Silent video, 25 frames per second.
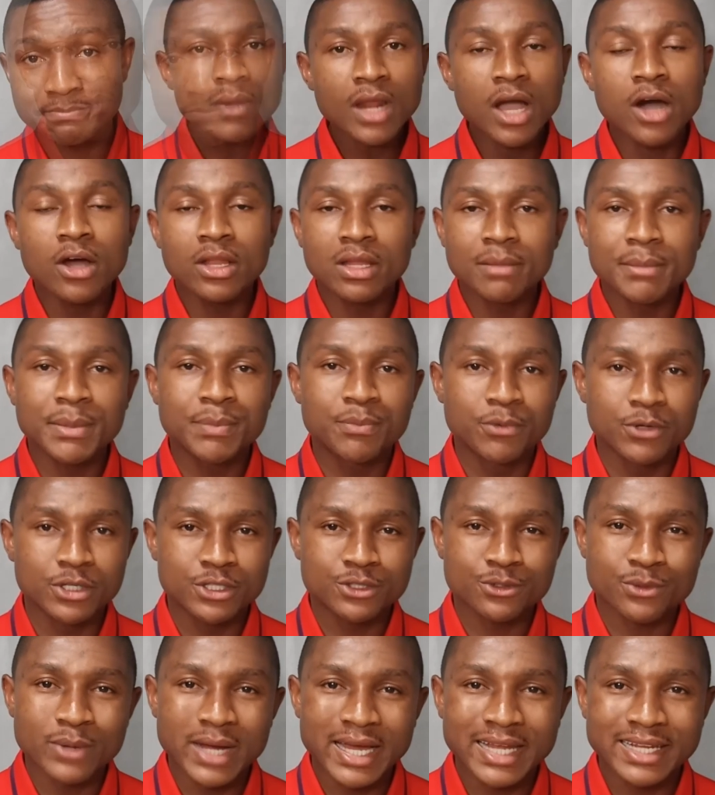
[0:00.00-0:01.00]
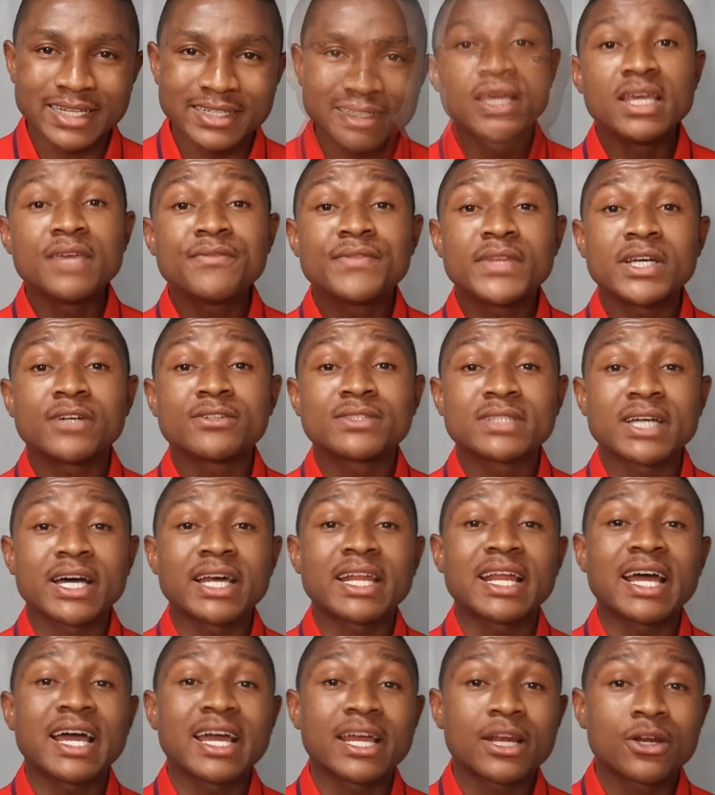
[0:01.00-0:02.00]
Oh, let me put this right. If there's
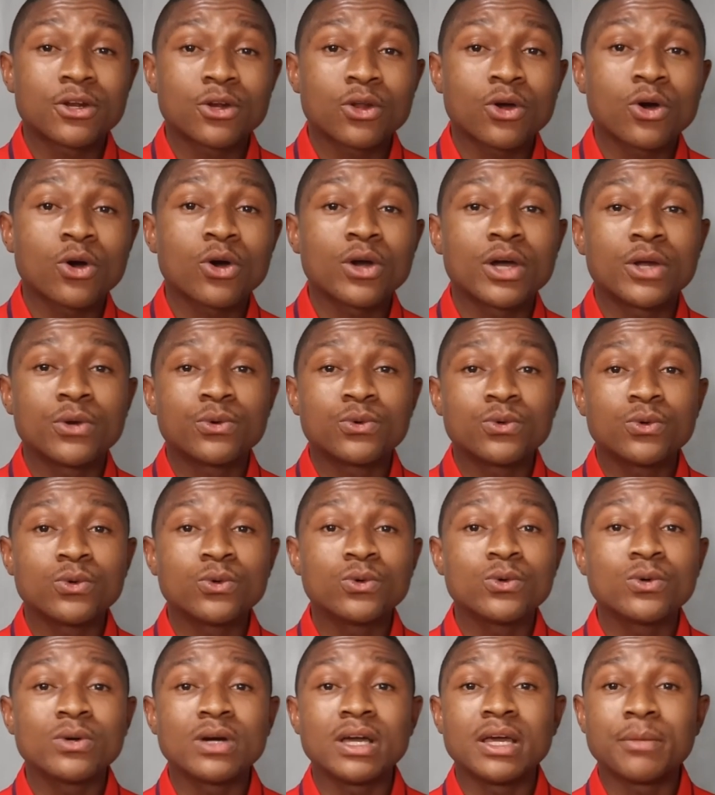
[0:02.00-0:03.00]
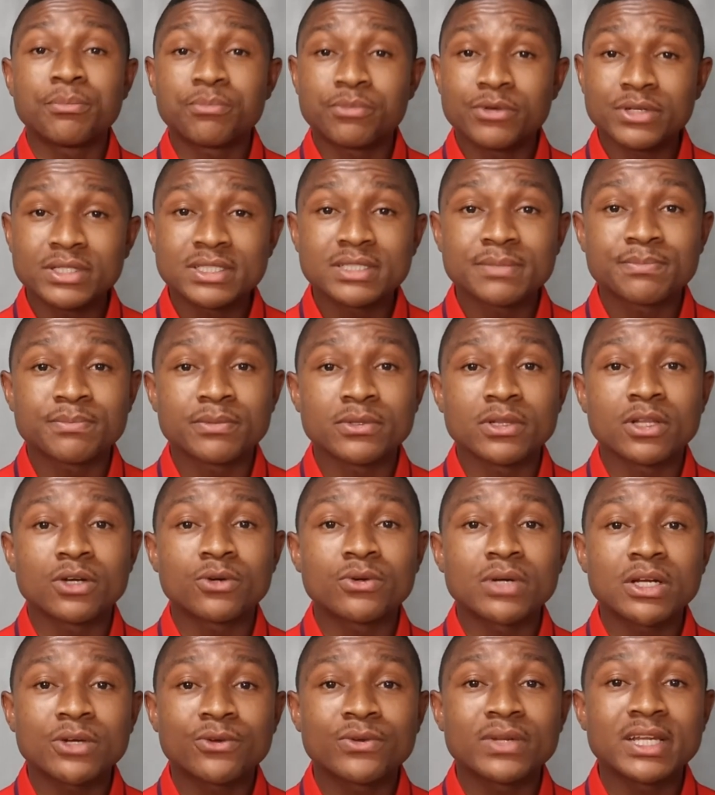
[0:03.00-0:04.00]
either a law, a rule, a principle, a
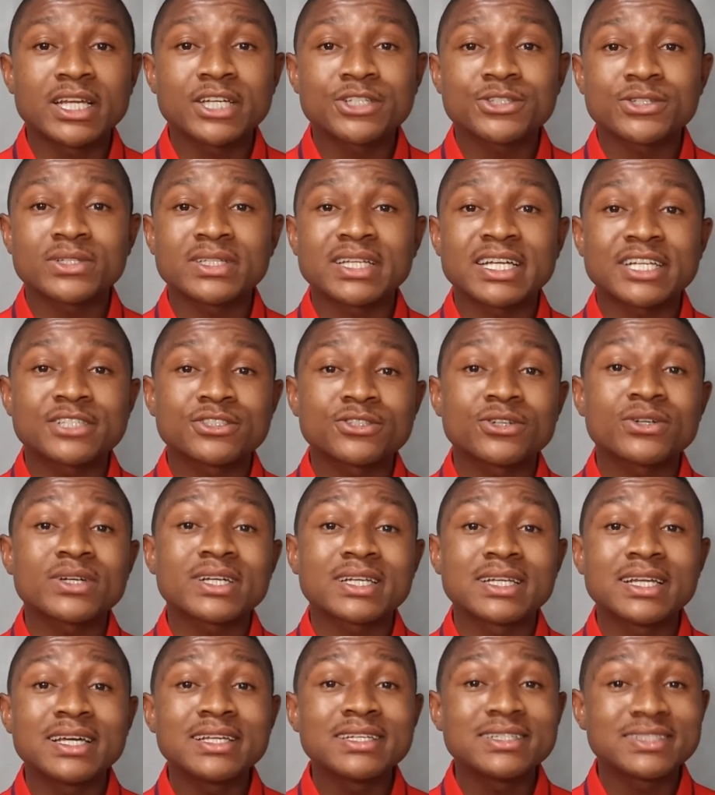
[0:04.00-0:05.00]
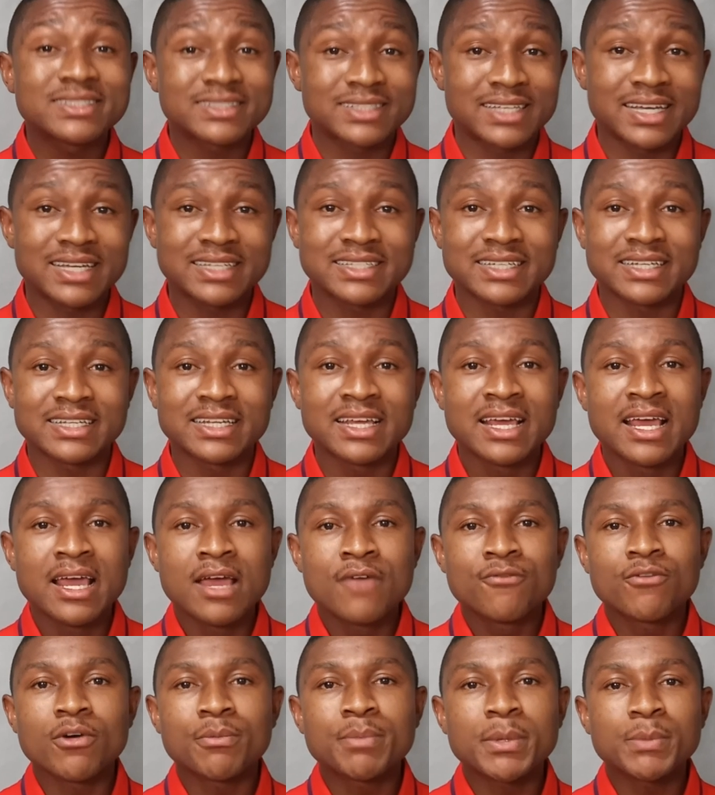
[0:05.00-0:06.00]
regulation that is not clearly stated
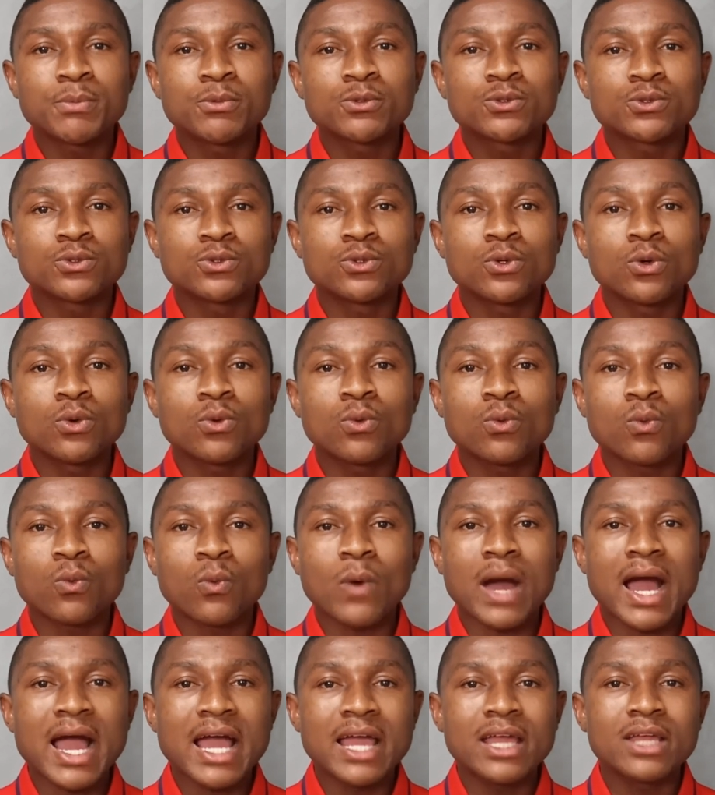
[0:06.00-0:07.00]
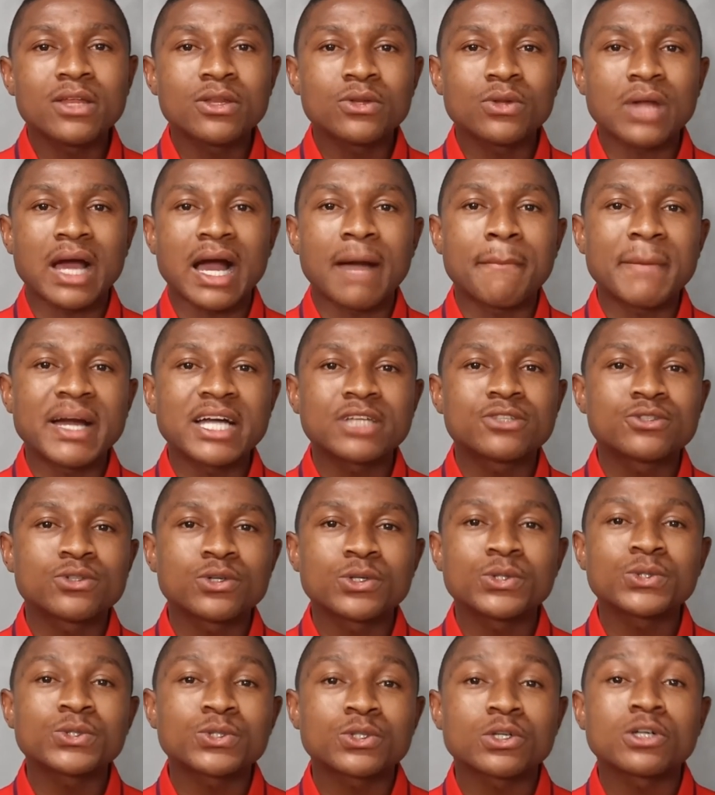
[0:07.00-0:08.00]
for people to know, why am I
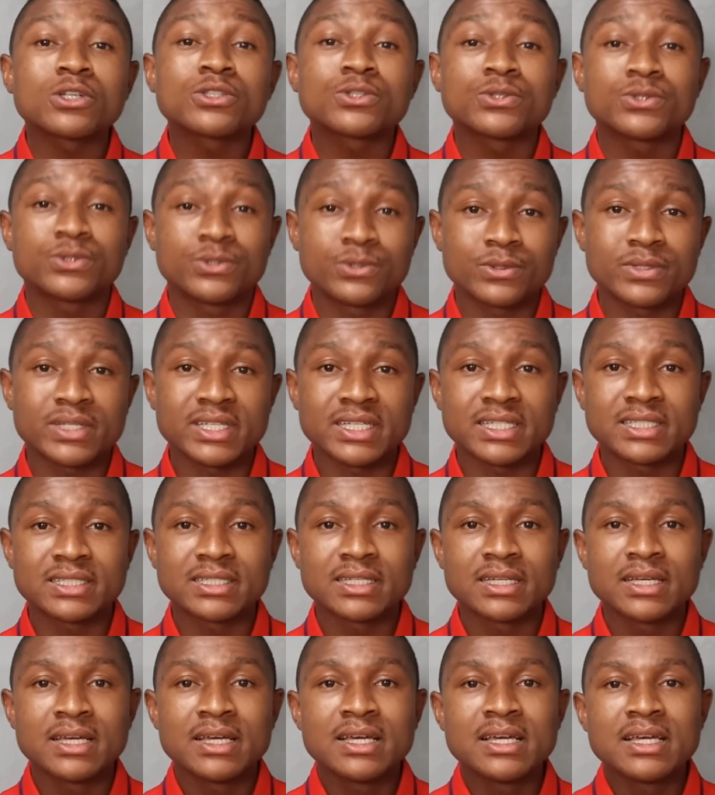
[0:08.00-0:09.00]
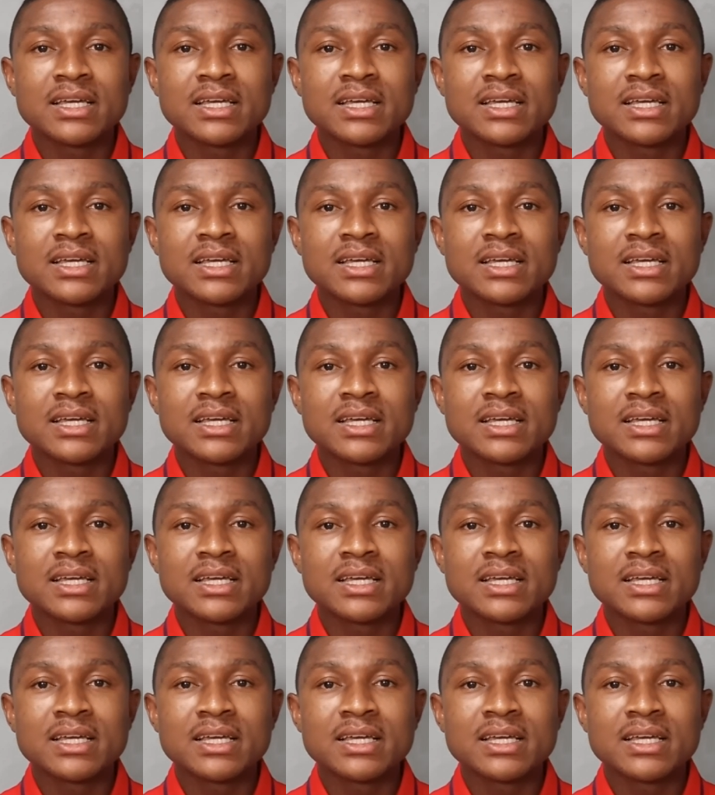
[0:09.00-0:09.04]
told not to do this?